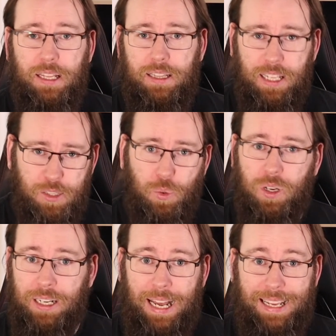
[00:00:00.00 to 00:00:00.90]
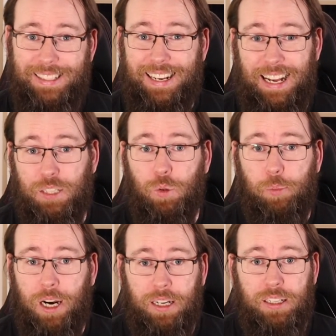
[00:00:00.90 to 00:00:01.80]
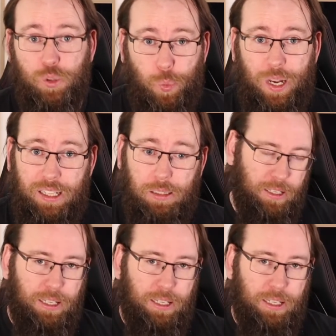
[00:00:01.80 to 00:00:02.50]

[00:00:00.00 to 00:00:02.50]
This one, as an actual bargain as well,